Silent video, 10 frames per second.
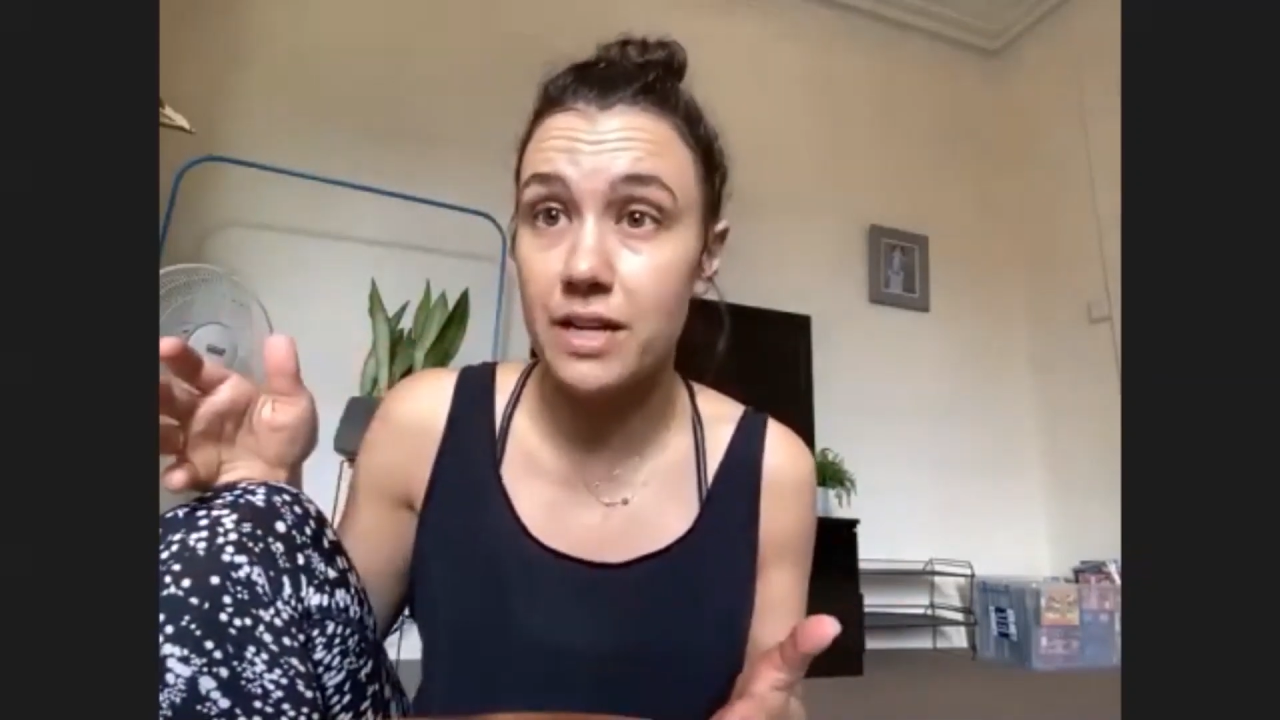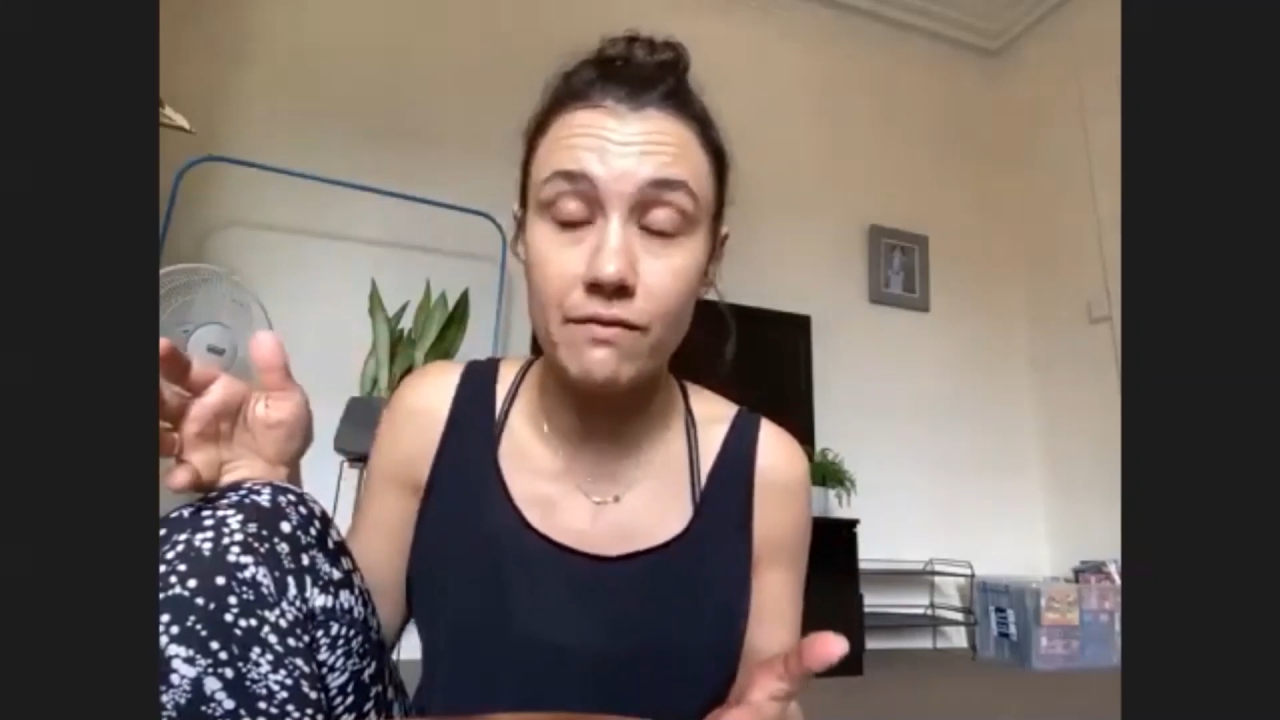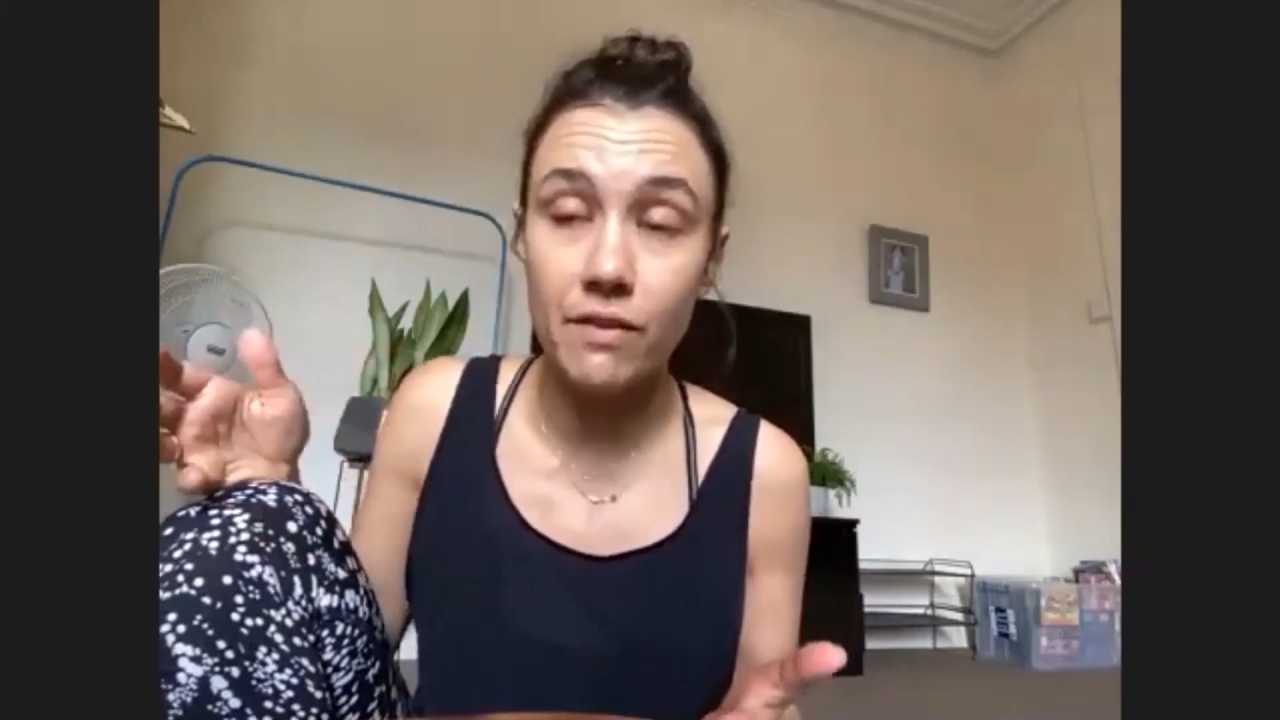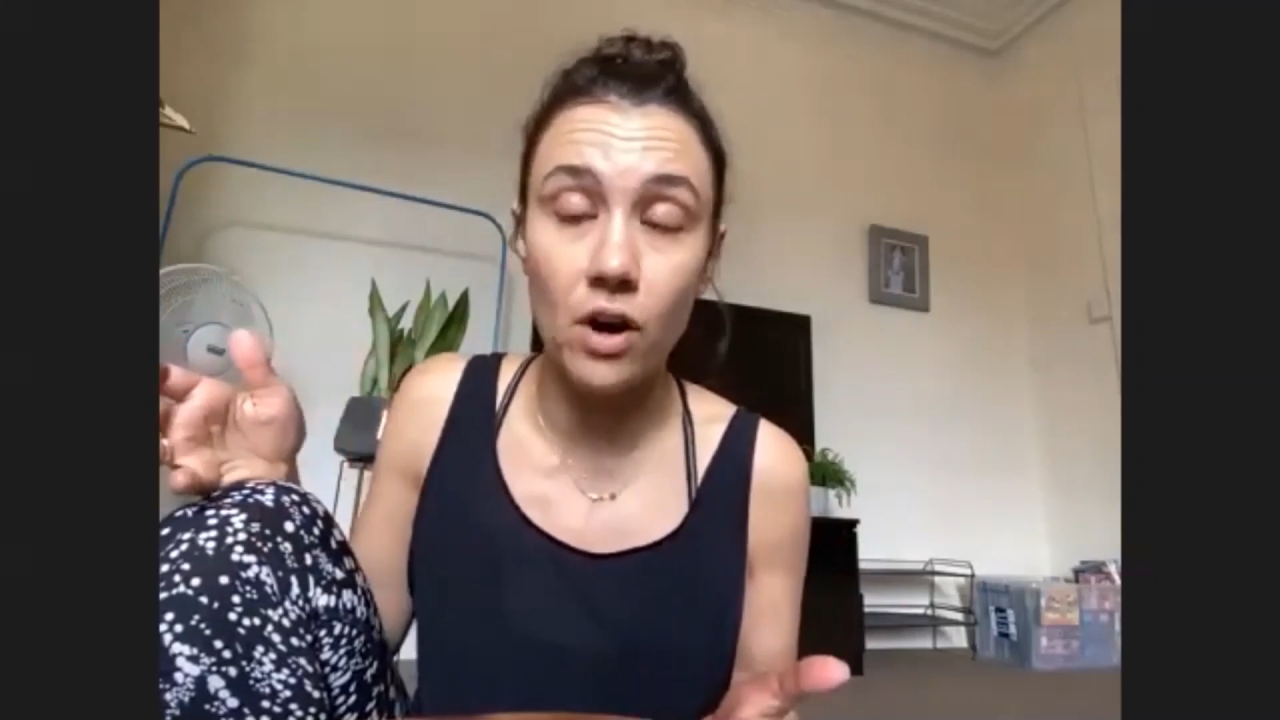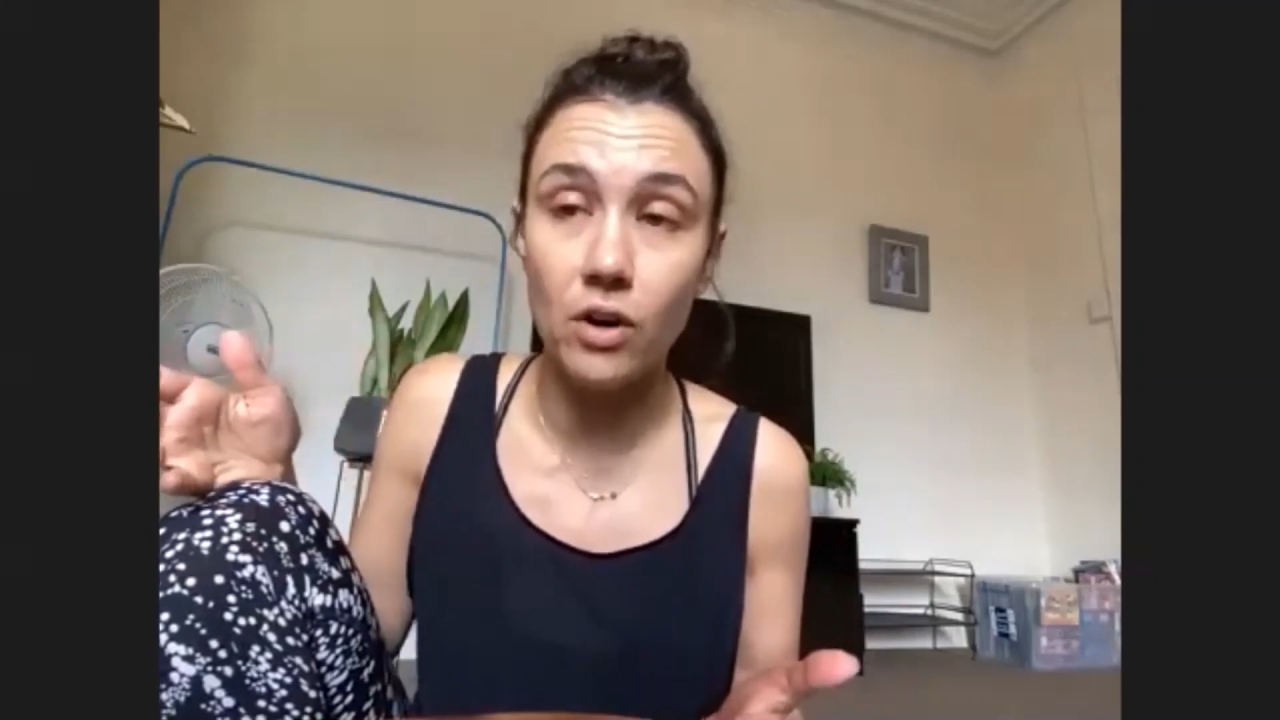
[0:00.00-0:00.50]

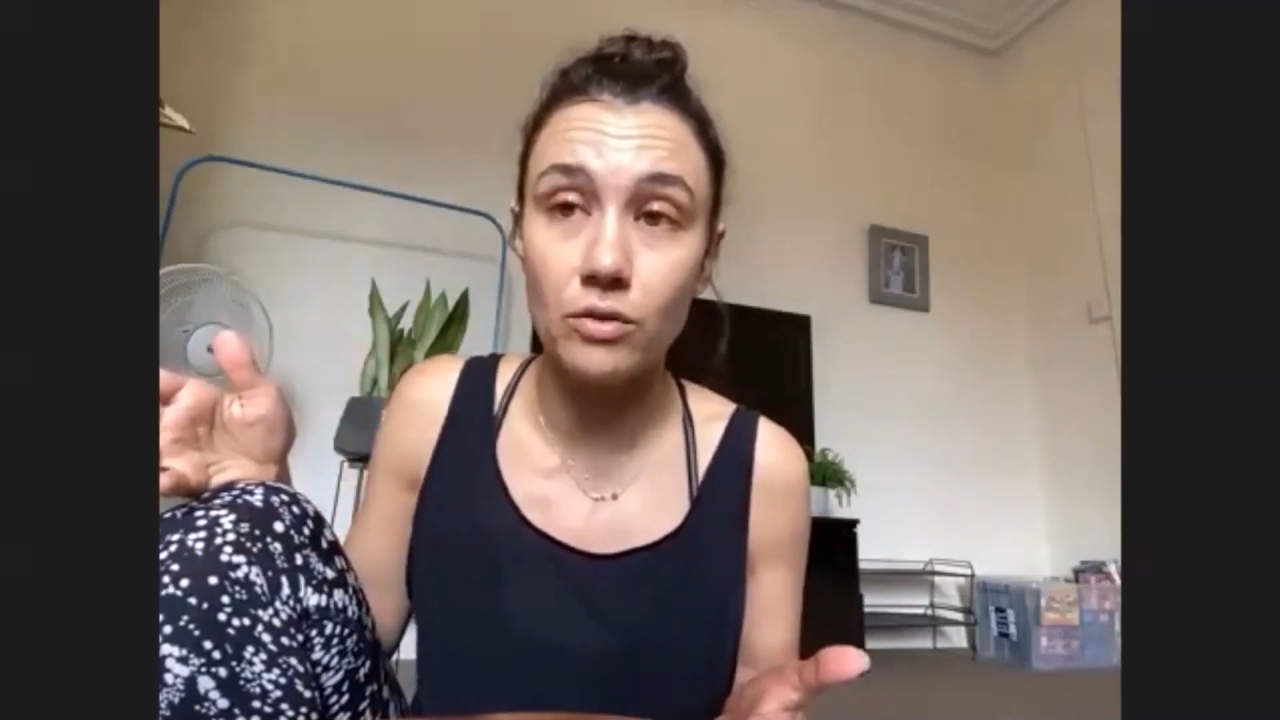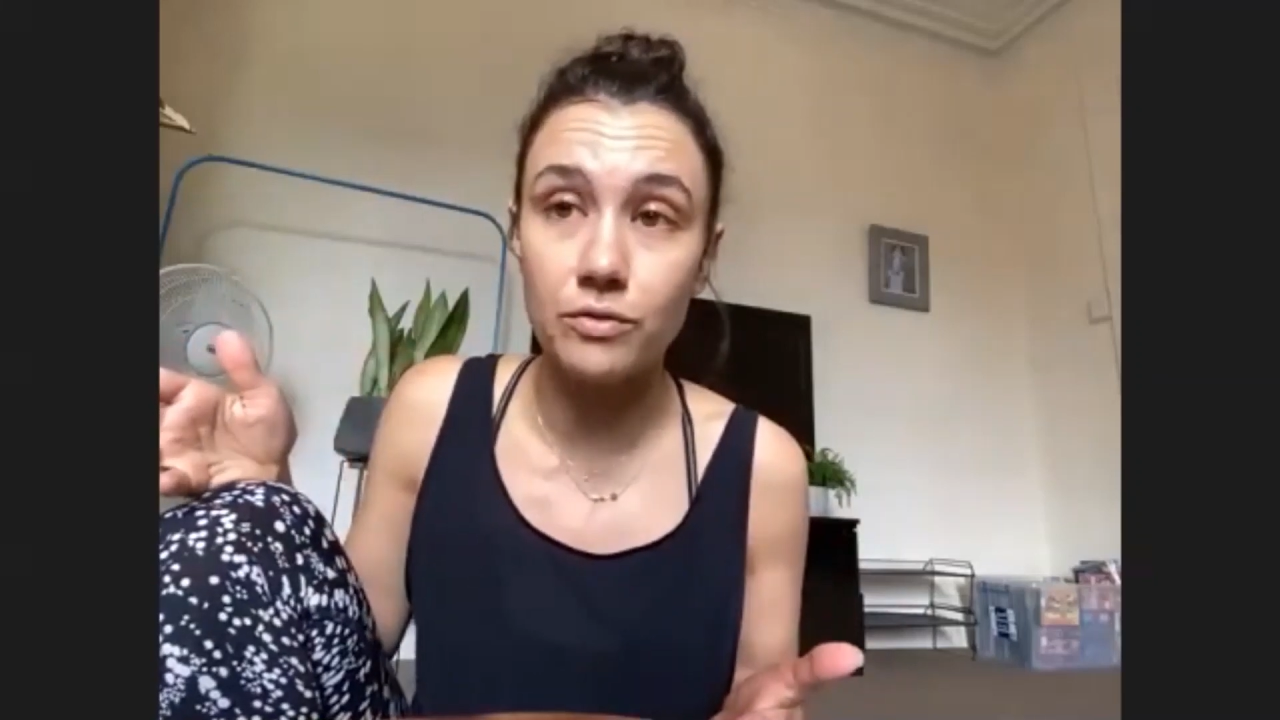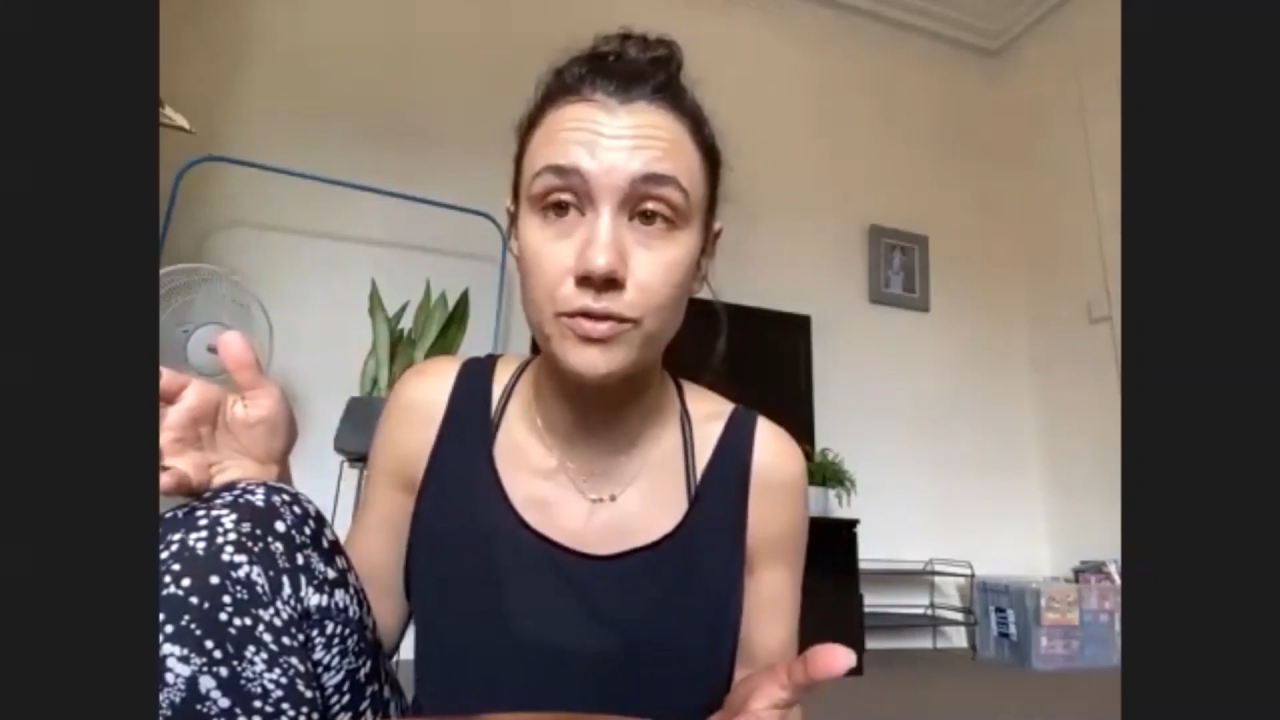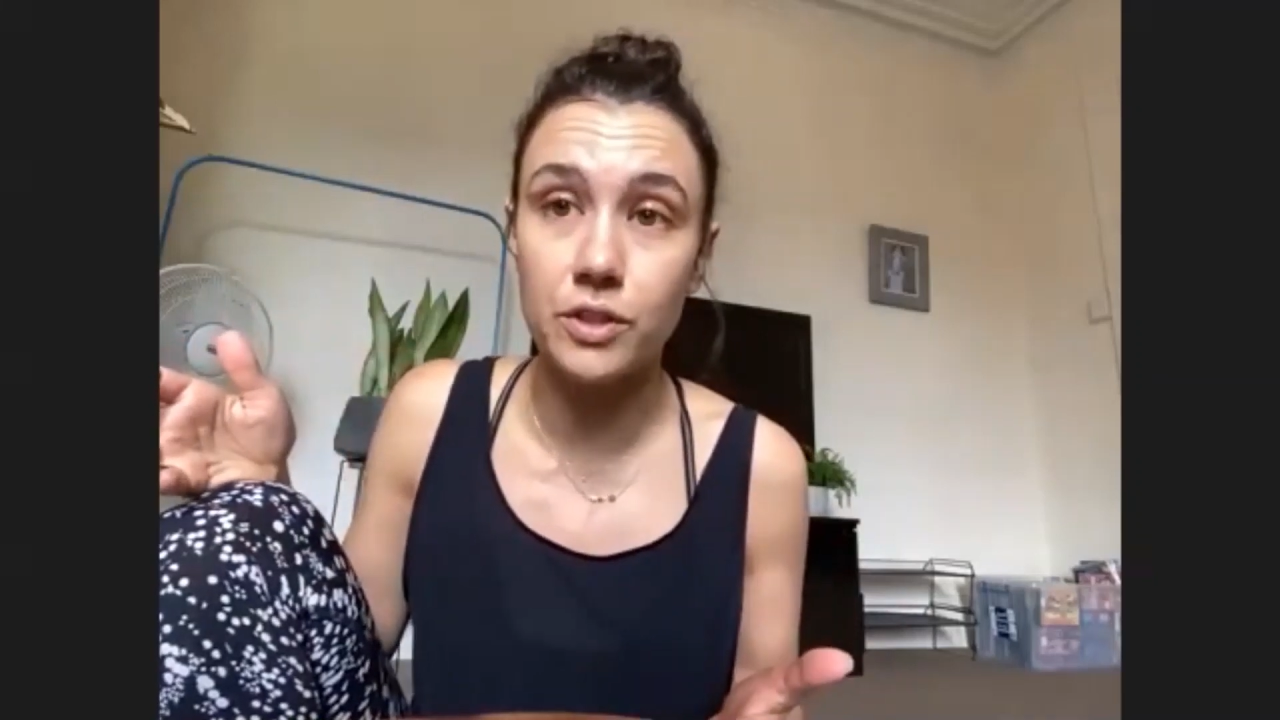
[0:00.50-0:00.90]
involve,